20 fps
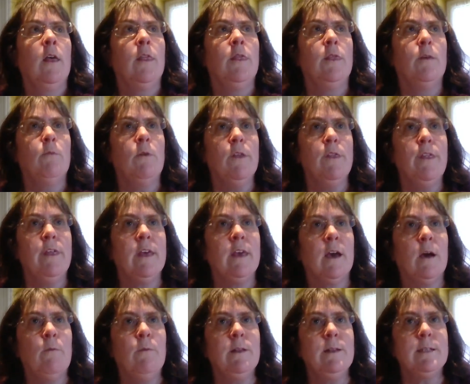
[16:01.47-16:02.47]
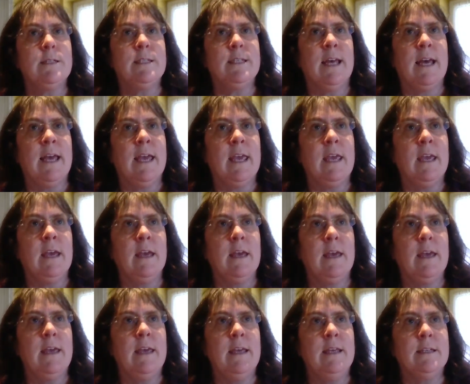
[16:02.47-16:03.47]
The one thing I will say
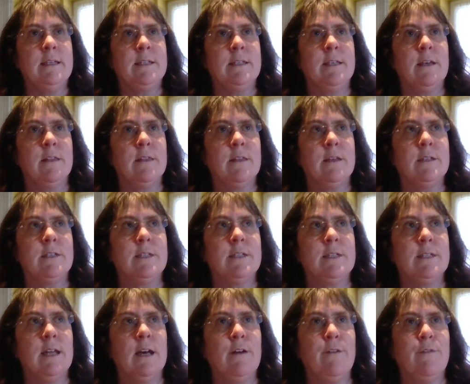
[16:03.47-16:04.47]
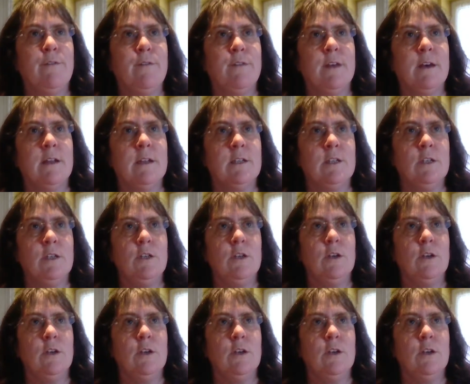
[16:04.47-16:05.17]
is that the stuff that